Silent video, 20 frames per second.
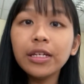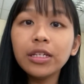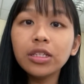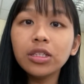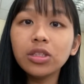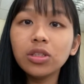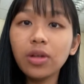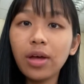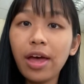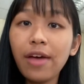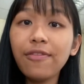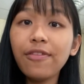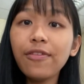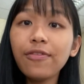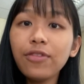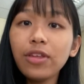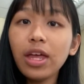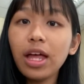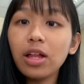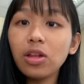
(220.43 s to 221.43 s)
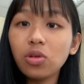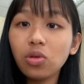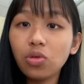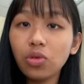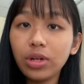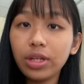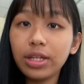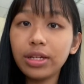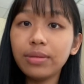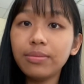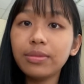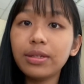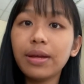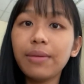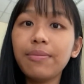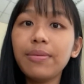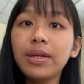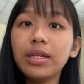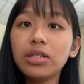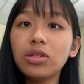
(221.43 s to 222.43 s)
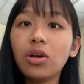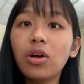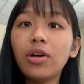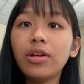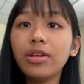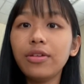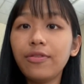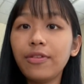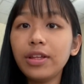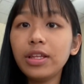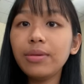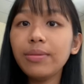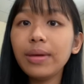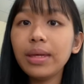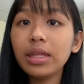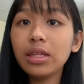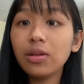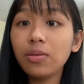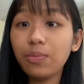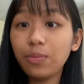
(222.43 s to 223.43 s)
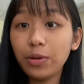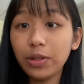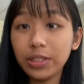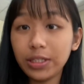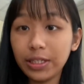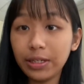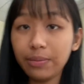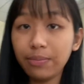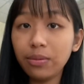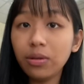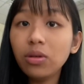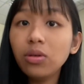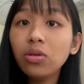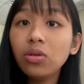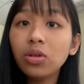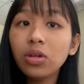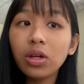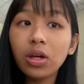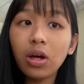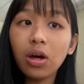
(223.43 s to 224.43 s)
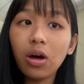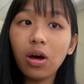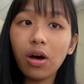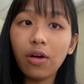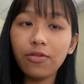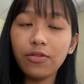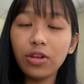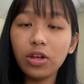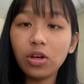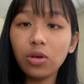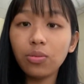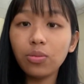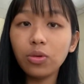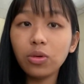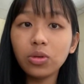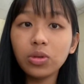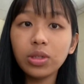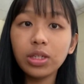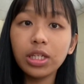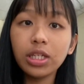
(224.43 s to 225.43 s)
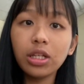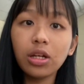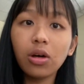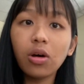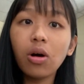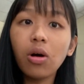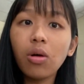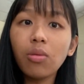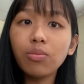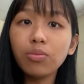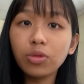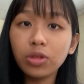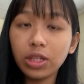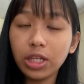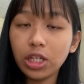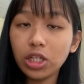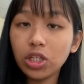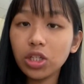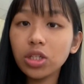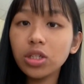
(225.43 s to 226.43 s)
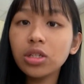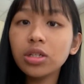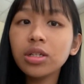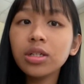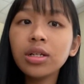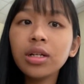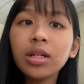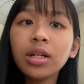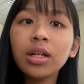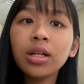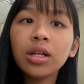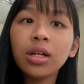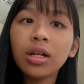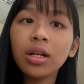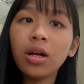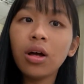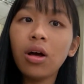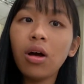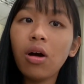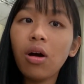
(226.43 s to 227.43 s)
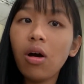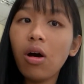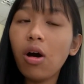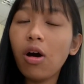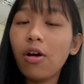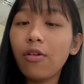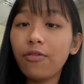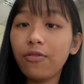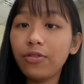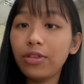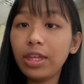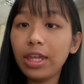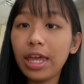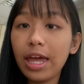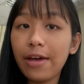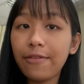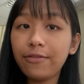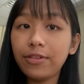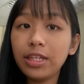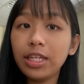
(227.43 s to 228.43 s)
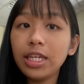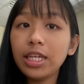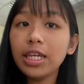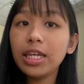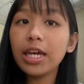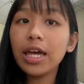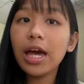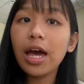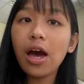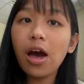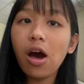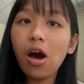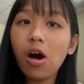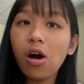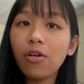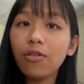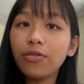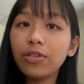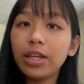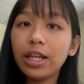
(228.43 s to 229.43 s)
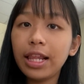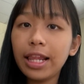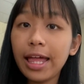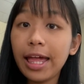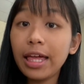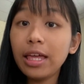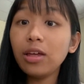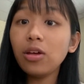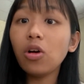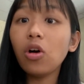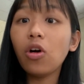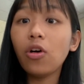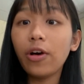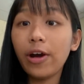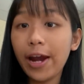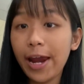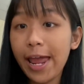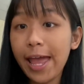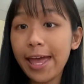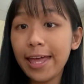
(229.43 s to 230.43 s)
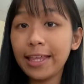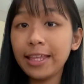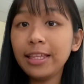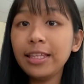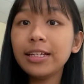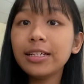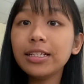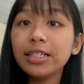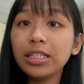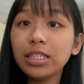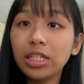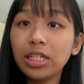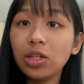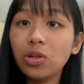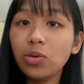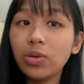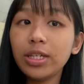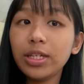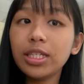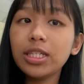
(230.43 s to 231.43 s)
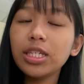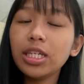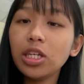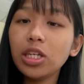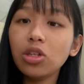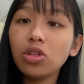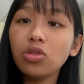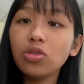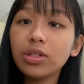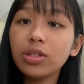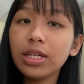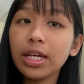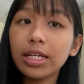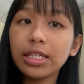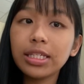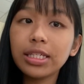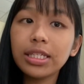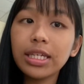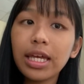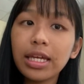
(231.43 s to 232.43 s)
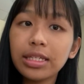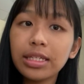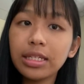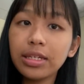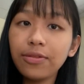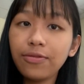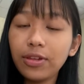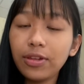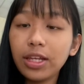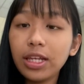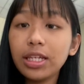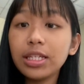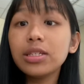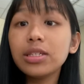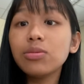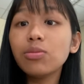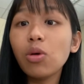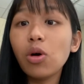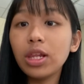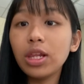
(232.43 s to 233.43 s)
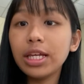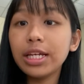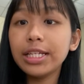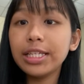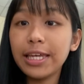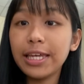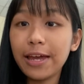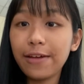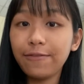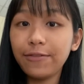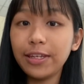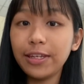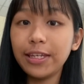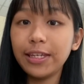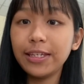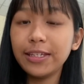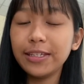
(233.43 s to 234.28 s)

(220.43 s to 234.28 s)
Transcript: So FFT algorithms are based on the fundamental principle of decomposing the computational of DFT of the length or n sequence into successively smaller DFT.